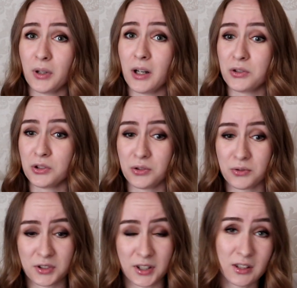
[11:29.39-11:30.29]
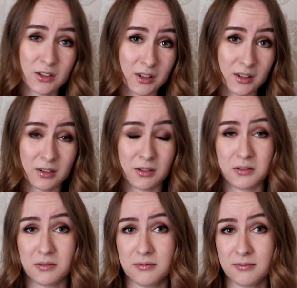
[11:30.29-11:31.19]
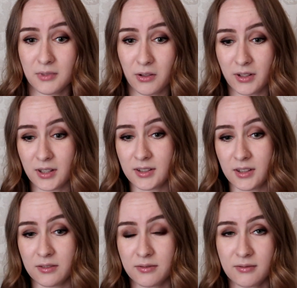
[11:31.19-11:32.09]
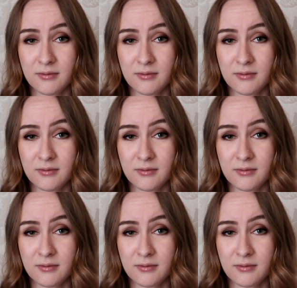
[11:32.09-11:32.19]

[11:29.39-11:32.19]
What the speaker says: how to use the internet or all that stuff.